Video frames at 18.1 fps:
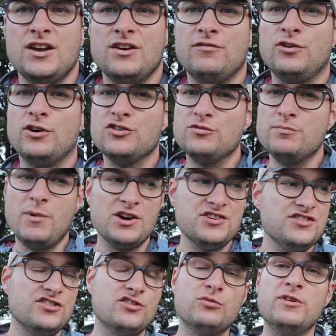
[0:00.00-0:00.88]
For as
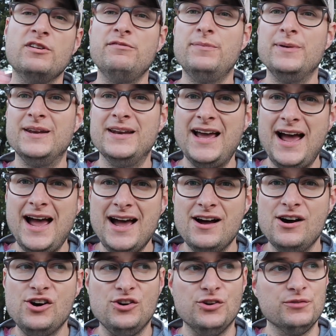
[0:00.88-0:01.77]
much as we've been
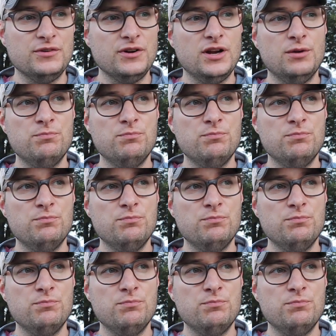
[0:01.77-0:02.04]
out,